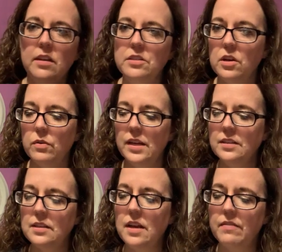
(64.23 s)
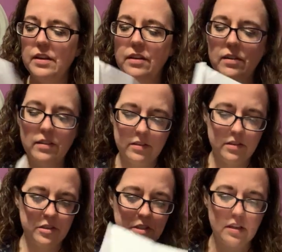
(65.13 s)
So inside of here, this
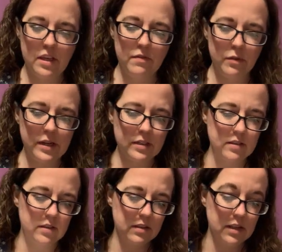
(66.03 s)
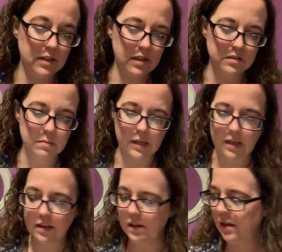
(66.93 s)
is just the invoice that tells
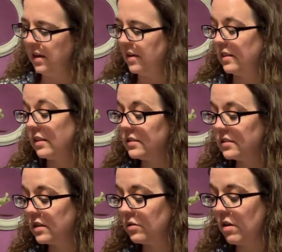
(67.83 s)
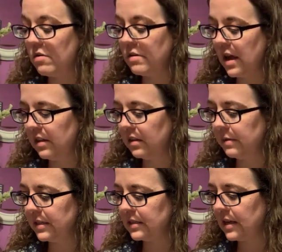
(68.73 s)
me that this is the Grown
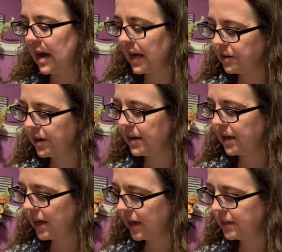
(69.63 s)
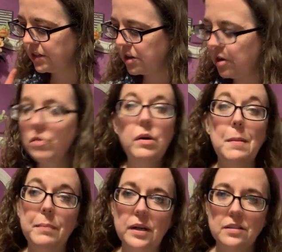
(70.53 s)
Alchemist Hydrate Head to Toe
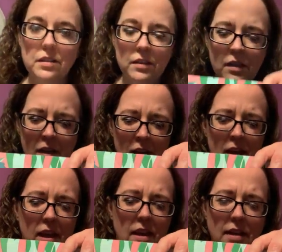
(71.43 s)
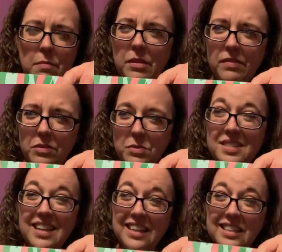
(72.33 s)
Bundle. And I believe this was
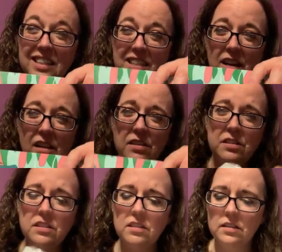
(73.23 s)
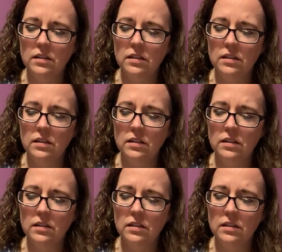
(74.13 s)
$19.